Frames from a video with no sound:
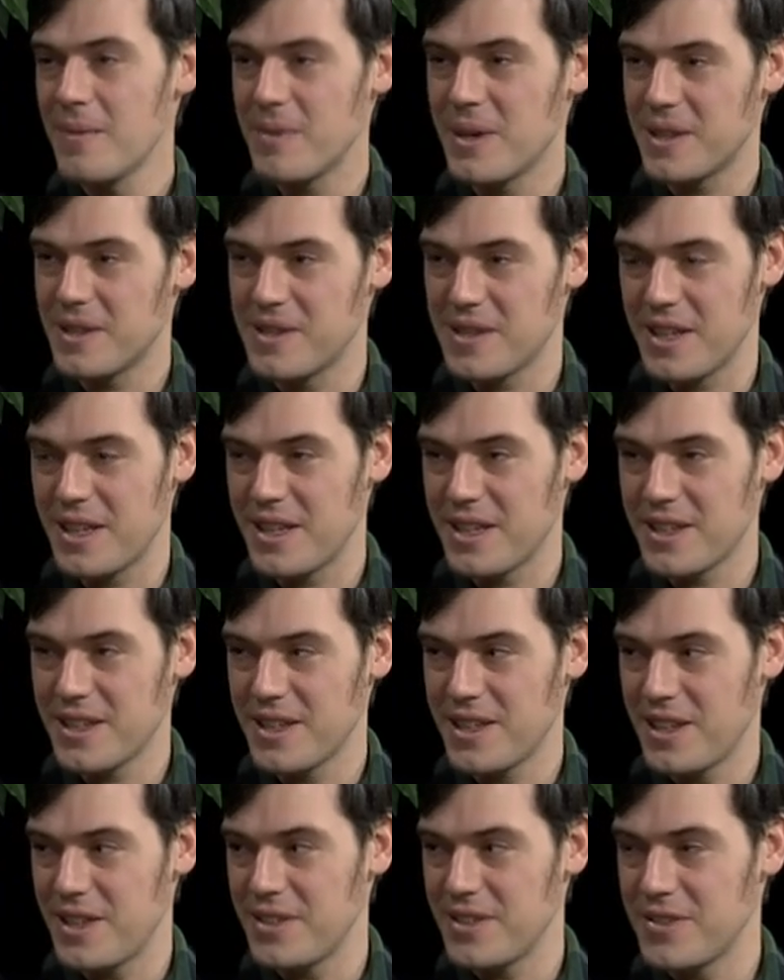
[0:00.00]
because yeah. like
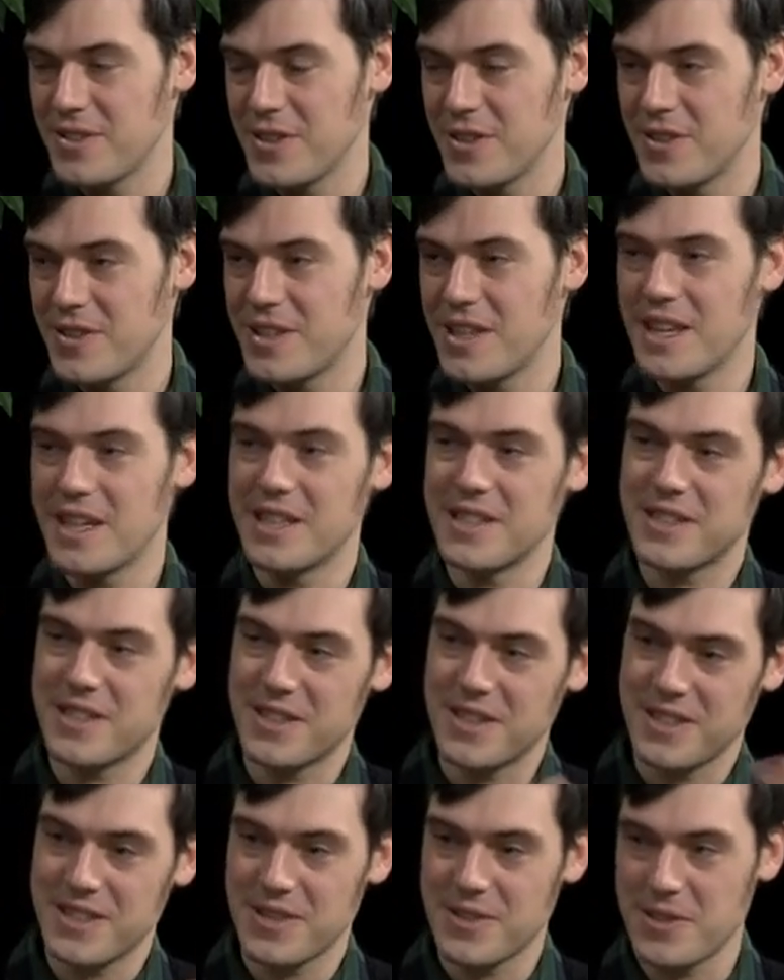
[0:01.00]
you know, it's, you dig
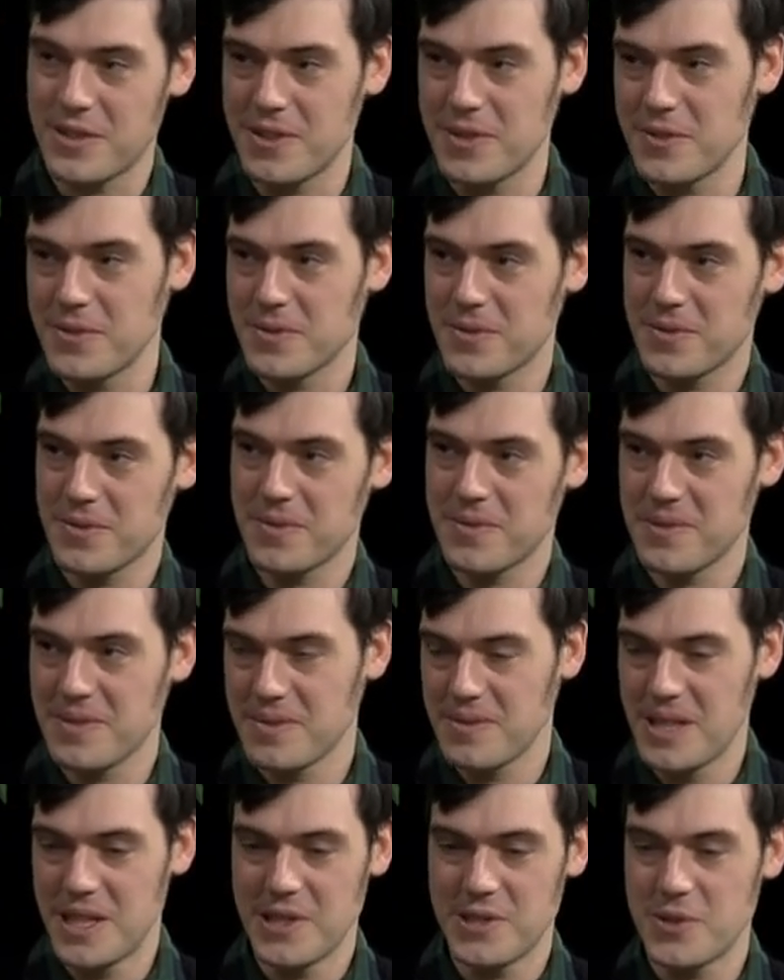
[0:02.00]
into the sort of
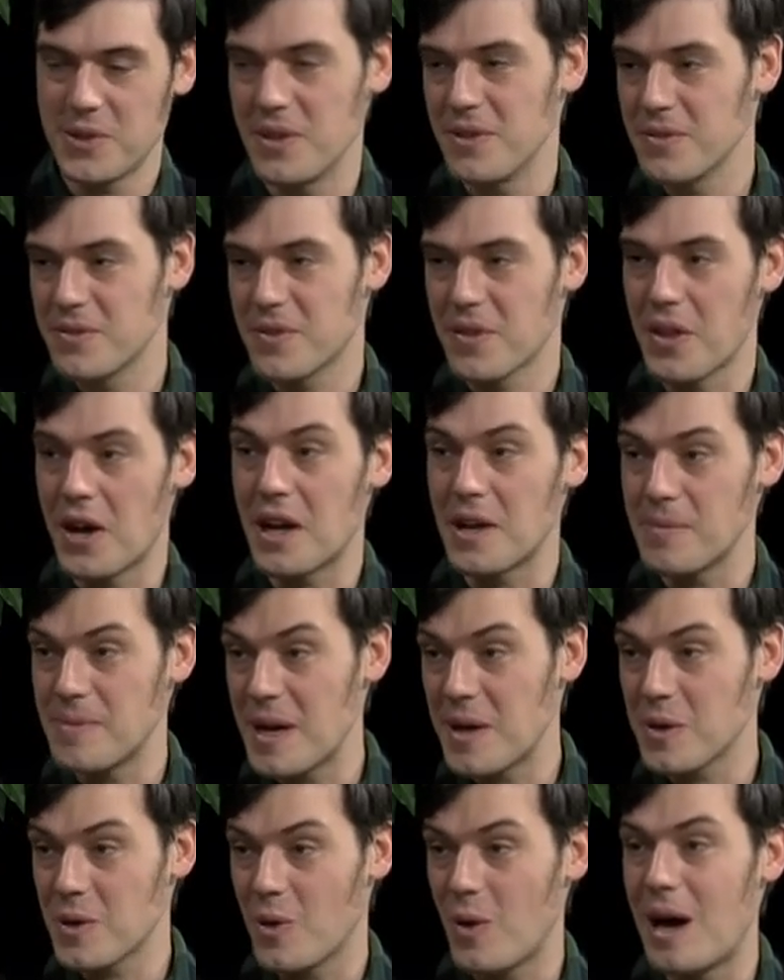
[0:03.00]
history of thought
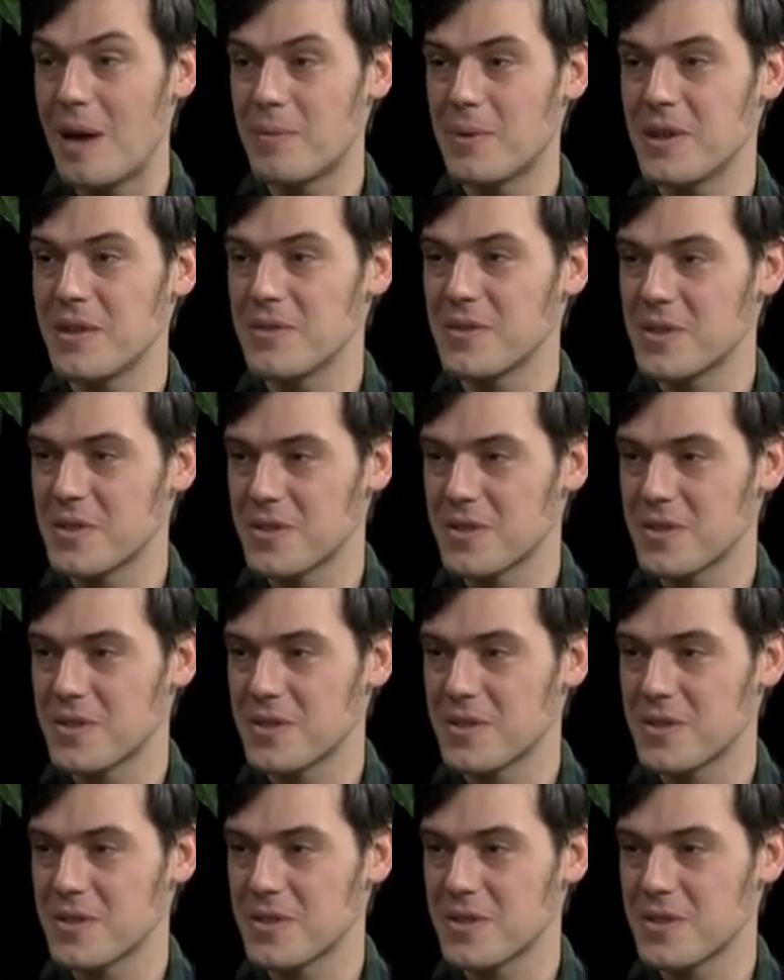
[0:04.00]
about cooperatives.